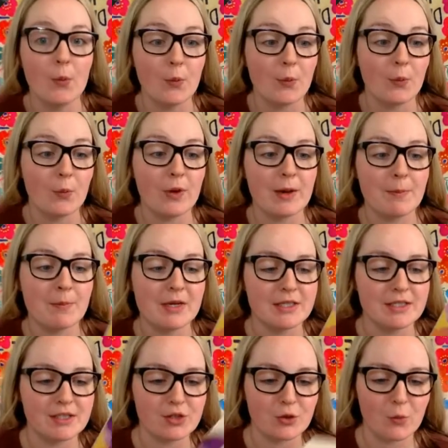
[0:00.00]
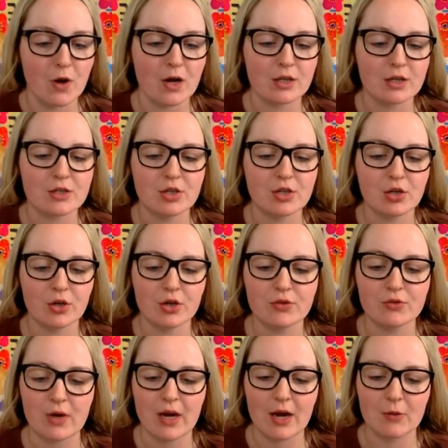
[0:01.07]
When Mr. Wonka turned
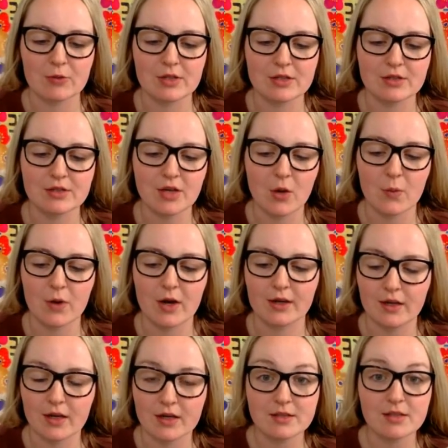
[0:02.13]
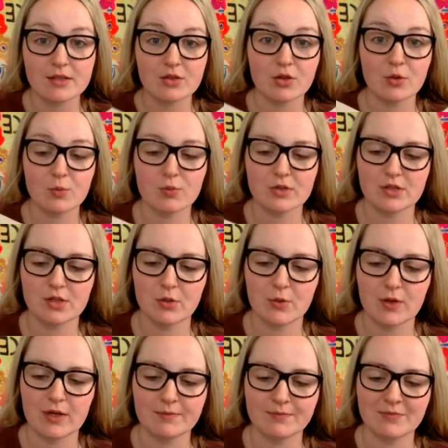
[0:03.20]
round and saw what Augustus Gloop was
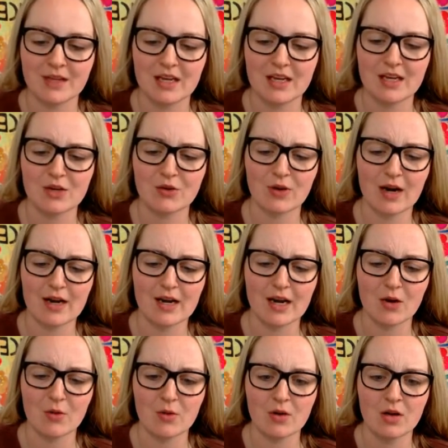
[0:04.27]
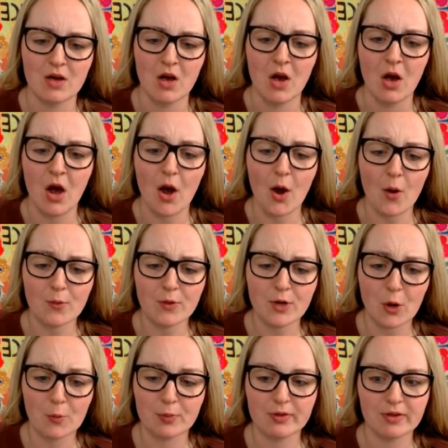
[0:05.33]
doing, he cried out, "Oh
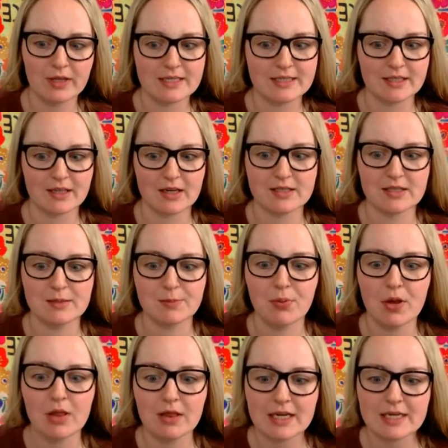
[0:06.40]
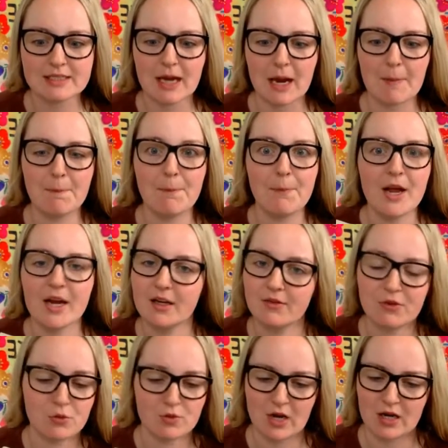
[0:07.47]
no, please, Augustus, please, I beg of
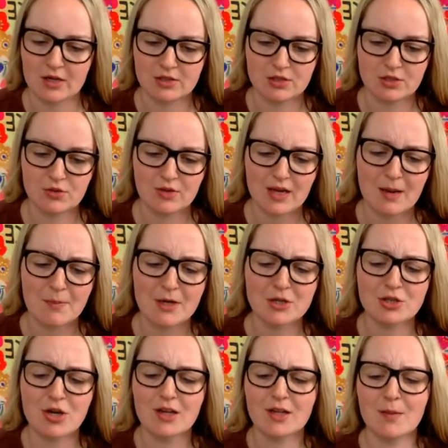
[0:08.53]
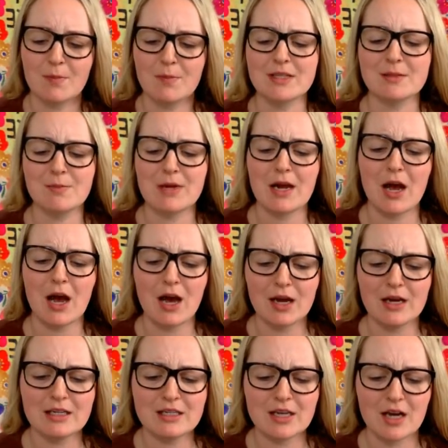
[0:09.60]
you not to do that. My chocolate must be
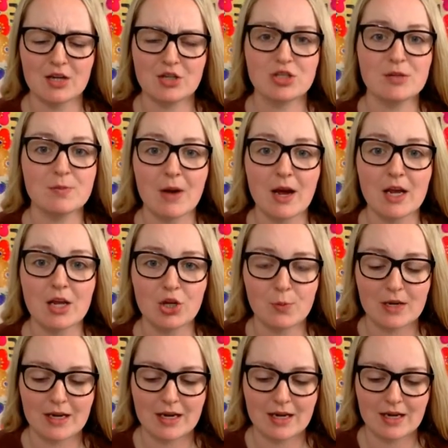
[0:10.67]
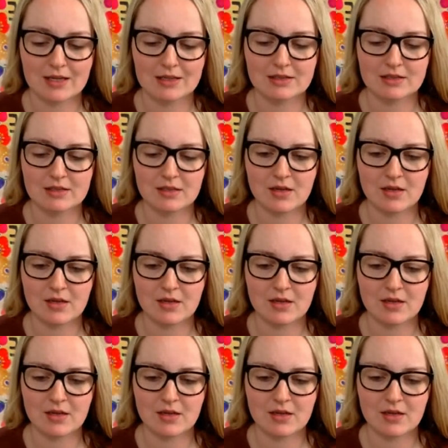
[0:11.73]
untouched by human hands."